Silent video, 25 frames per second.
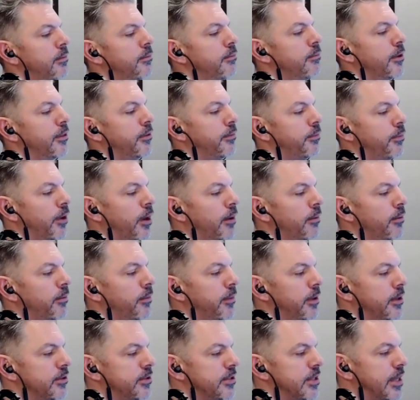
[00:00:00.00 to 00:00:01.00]
But the
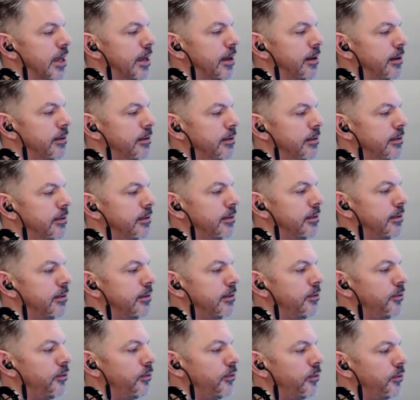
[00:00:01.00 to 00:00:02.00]
problem is that
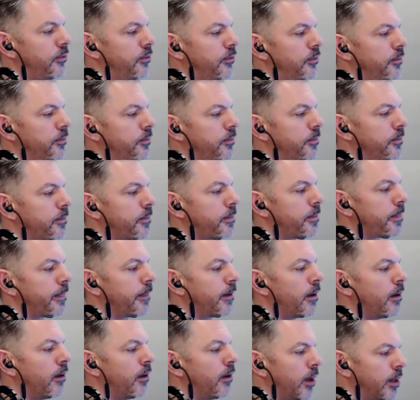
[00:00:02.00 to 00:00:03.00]

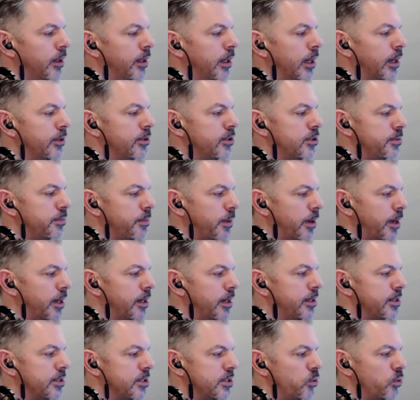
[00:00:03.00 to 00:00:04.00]
our unconscious
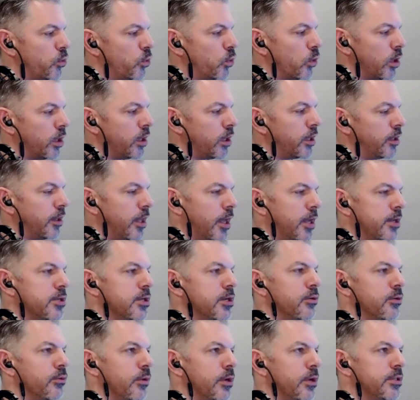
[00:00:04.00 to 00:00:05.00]
mind doesn't work in
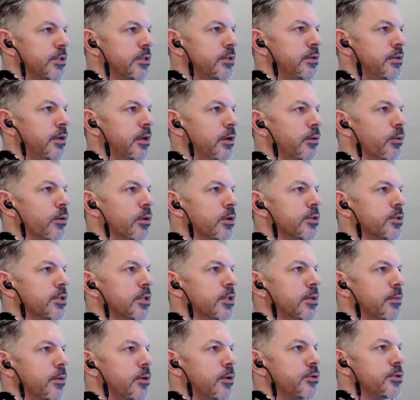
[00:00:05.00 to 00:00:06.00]
logic and reason, it works
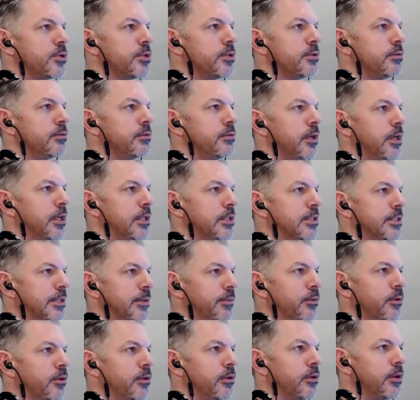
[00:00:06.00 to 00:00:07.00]
in emotion and
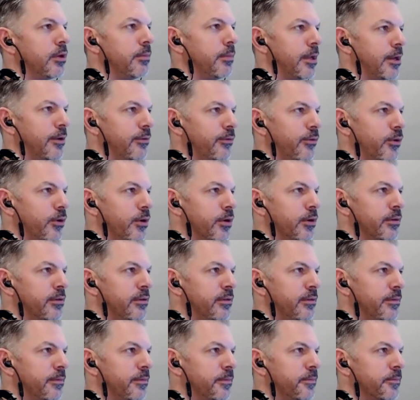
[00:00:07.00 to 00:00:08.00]
symbol and metaphor.
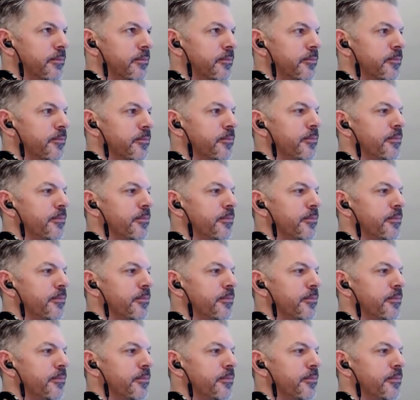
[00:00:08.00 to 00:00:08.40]
Yeah.